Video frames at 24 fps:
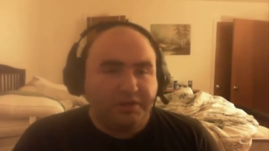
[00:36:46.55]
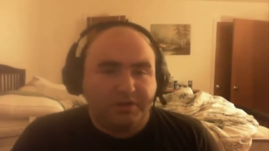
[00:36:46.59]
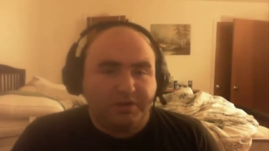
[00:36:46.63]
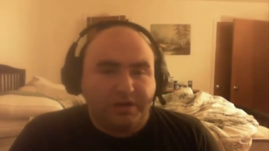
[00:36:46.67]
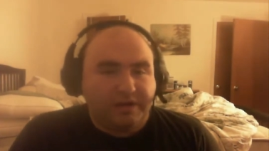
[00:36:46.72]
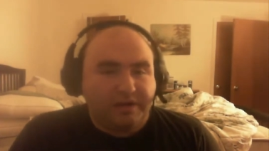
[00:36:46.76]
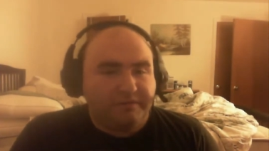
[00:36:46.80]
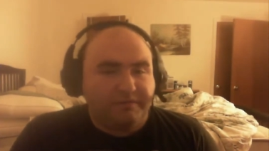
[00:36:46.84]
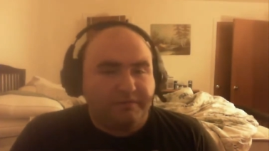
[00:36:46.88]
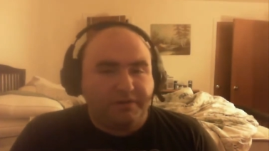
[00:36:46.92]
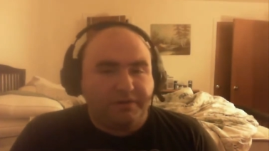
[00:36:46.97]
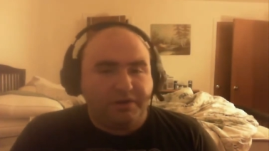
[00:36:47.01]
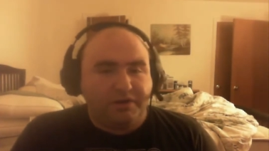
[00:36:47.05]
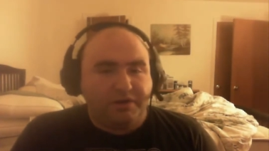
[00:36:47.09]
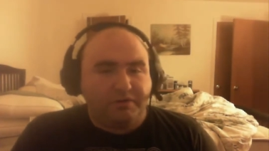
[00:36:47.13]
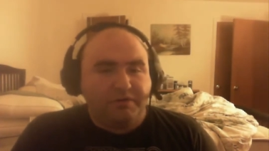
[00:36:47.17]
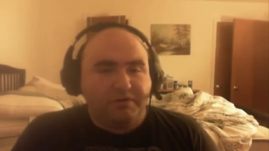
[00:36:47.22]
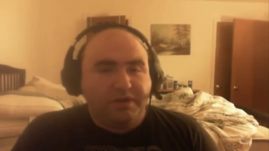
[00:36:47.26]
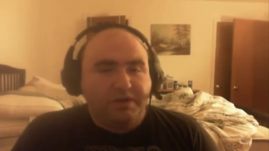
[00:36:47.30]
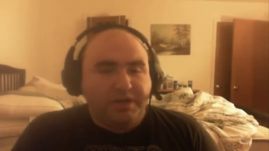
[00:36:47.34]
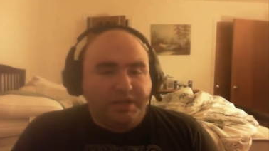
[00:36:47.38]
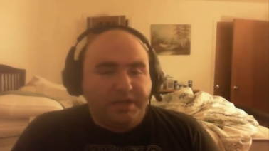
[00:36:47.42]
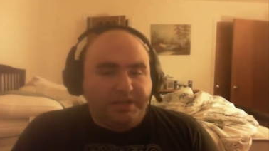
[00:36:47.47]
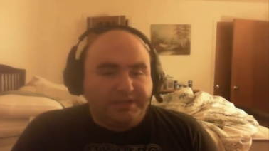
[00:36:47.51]
You never
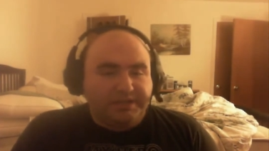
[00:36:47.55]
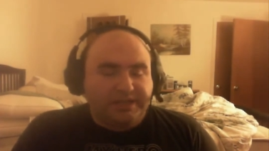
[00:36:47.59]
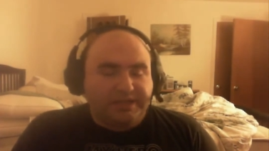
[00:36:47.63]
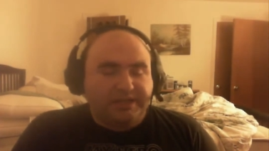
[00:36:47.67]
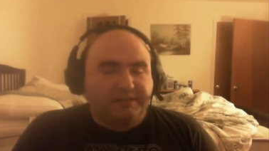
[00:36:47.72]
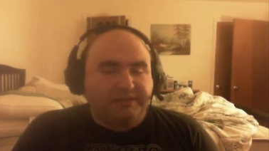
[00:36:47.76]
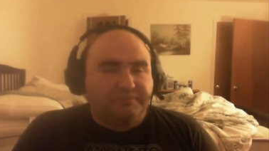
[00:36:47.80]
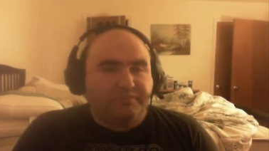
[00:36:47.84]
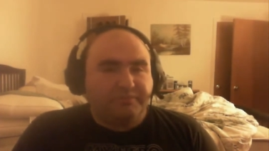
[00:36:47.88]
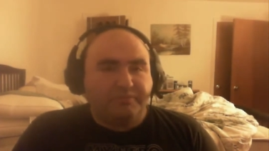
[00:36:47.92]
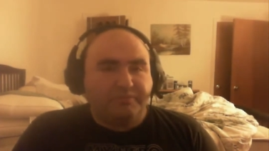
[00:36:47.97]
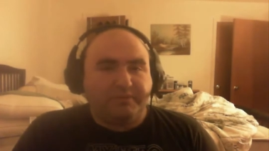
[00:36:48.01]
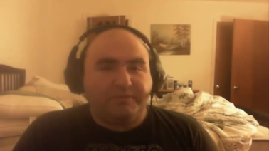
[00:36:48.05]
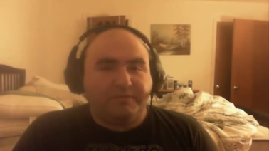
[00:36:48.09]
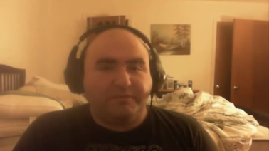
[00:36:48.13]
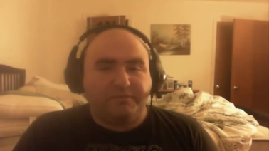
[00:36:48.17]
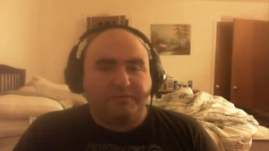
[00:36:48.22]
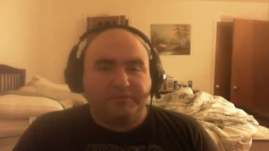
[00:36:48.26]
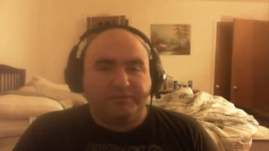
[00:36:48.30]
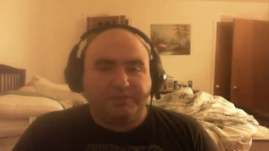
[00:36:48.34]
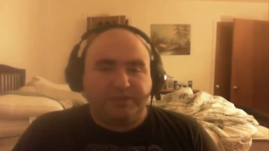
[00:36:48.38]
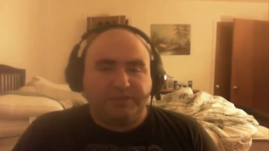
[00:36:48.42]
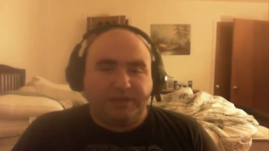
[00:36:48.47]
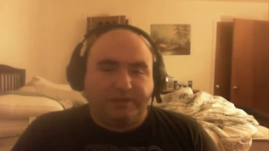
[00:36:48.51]
know. It's like the movie
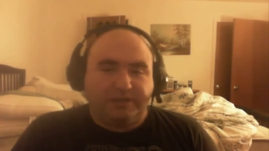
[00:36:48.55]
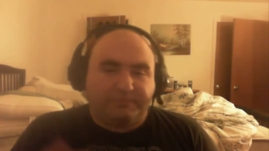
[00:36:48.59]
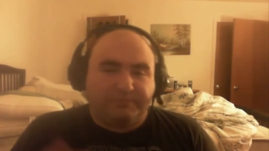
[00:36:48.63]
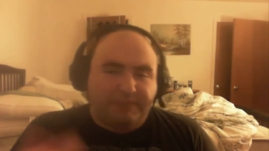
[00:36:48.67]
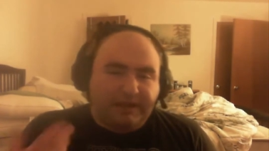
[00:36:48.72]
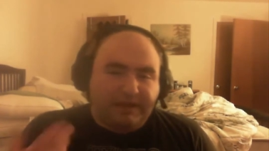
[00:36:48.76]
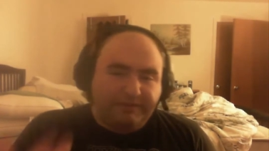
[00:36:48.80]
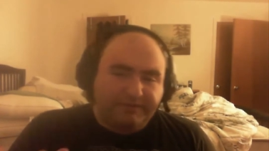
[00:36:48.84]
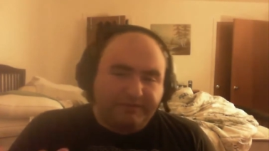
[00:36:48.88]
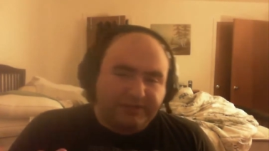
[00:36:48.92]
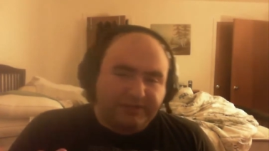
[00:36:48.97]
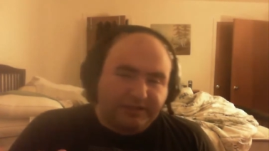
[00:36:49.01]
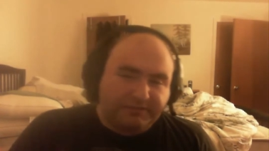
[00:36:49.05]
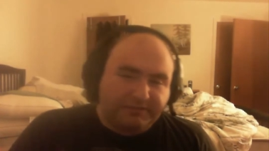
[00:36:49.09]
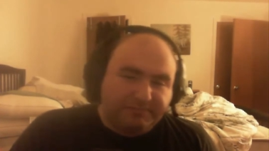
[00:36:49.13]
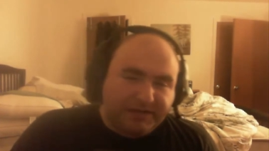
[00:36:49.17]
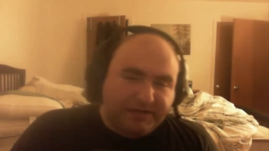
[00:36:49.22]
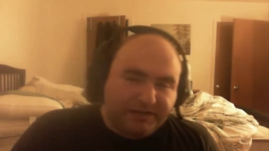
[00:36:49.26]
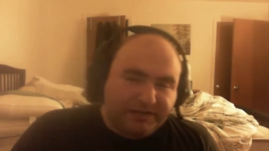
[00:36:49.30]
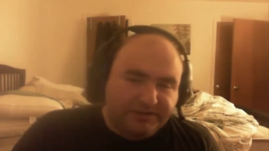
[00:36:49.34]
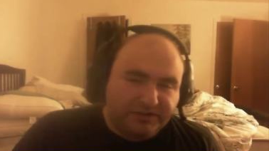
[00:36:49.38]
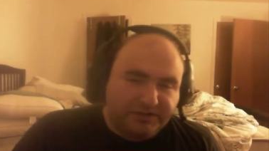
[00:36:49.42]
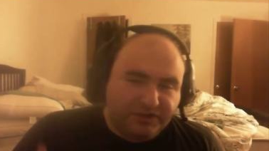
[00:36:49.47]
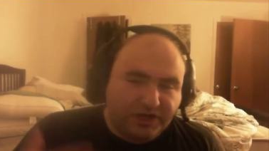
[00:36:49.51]
Forrest Gump. Life is like a
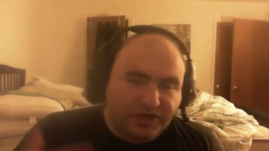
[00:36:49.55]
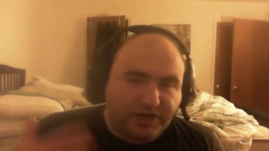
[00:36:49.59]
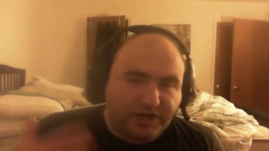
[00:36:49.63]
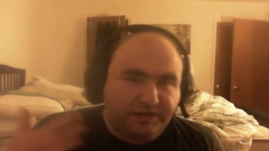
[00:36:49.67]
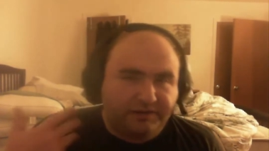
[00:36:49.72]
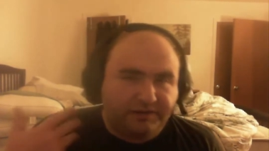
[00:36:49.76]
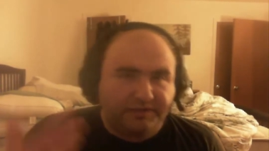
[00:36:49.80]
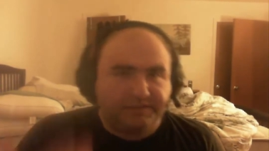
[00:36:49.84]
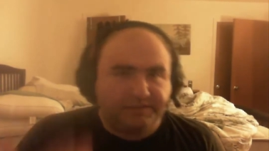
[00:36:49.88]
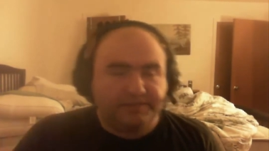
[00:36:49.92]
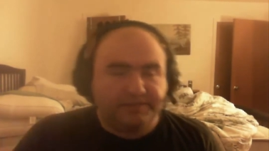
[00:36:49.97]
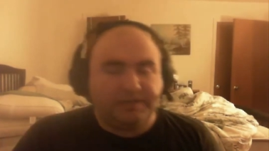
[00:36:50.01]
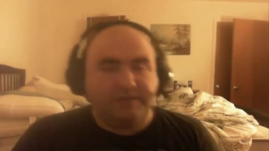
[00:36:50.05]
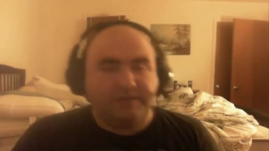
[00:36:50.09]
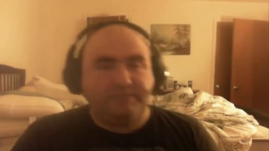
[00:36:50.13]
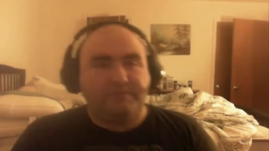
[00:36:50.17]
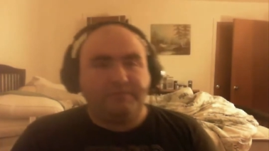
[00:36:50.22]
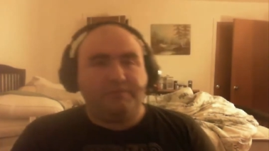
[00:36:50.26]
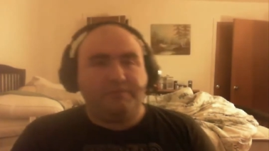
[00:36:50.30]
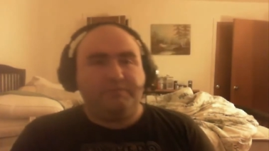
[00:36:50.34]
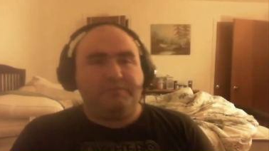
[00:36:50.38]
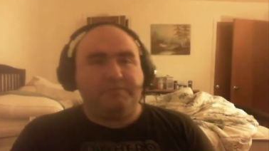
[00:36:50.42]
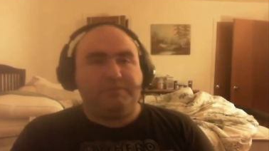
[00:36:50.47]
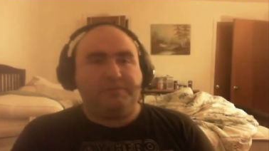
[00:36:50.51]
box of chocolates. You
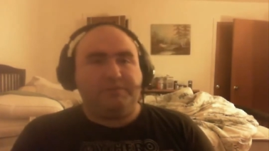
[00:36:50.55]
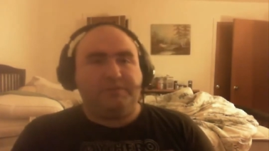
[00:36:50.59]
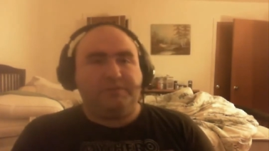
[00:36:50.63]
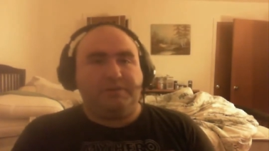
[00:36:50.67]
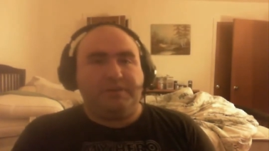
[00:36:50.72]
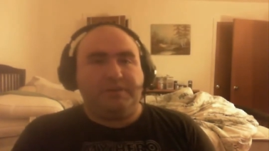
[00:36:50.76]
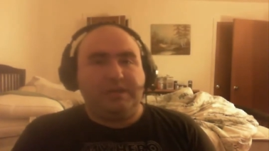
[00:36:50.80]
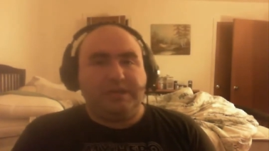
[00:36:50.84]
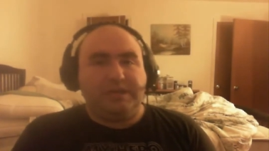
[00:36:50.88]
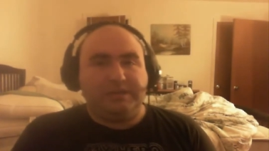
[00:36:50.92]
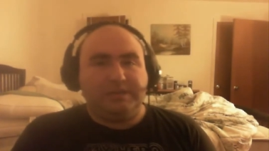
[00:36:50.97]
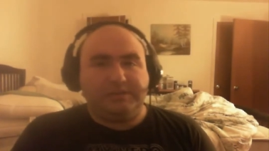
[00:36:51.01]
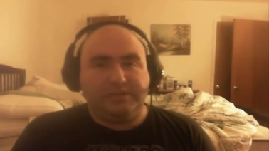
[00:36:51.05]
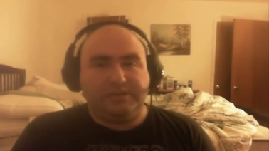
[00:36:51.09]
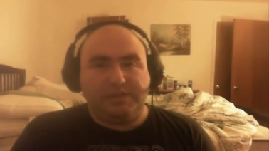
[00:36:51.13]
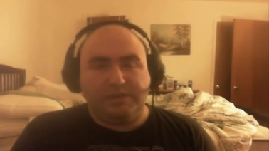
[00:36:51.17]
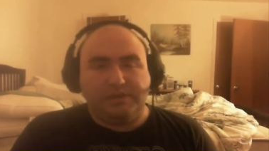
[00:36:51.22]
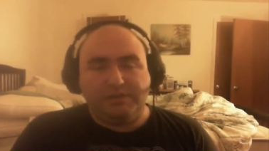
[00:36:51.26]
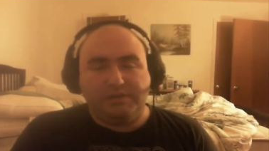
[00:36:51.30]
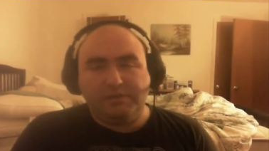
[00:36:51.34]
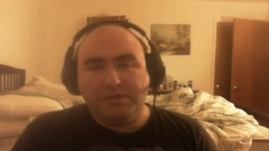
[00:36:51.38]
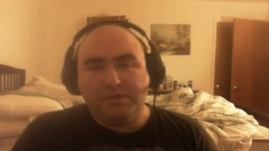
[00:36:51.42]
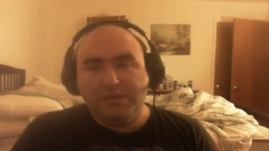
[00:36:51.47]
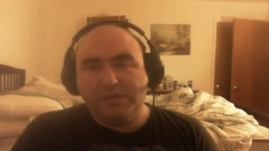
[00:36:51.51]
never know what you're gonna get.
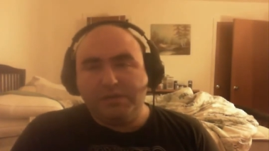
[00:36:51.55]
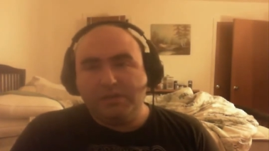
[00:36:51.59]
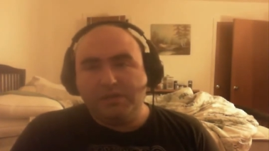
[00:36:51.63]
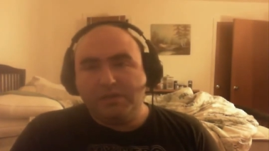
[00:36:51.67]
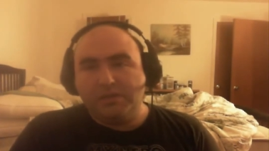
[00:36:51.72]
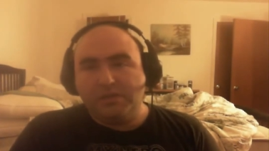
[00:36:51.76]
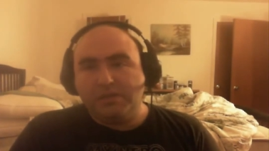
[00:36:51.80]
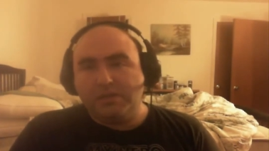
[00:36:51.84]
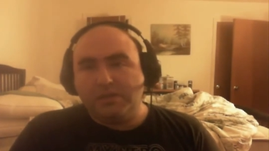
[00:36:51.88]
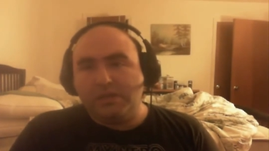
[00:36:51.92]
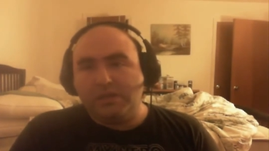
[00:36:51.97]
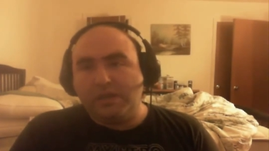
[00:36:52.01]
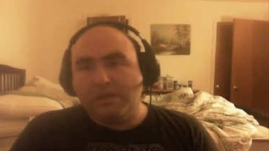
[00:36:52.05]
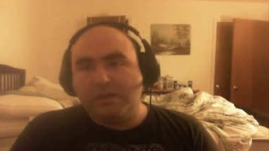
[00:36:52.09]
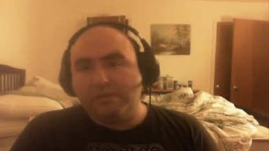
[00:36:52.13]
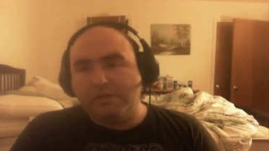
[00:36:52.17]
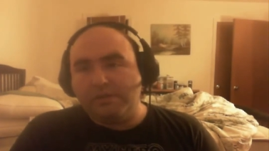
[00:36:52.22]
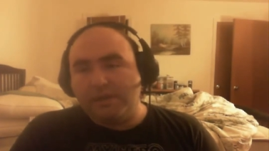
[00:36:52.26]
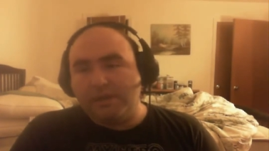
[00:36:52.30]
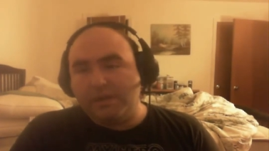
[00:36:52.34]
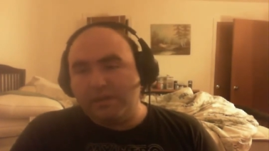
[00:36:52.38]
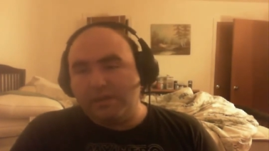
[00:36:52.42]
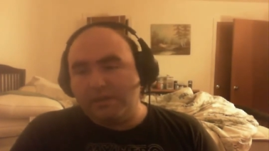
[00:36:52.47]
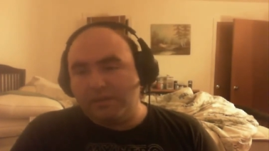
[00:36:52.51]
So, all
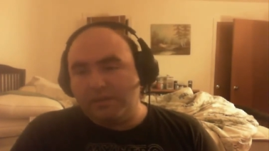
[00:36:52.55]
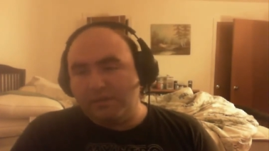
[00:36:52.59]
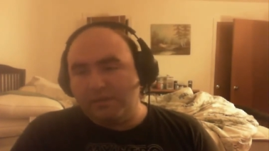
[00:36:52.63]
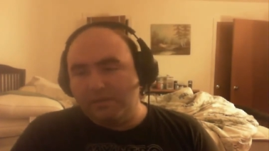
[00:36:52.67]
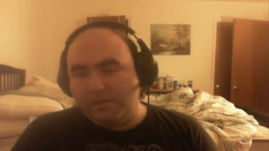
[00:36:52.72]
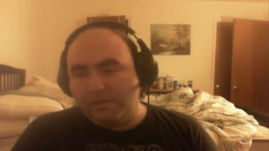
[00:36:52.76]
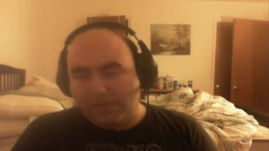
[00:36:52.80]
right.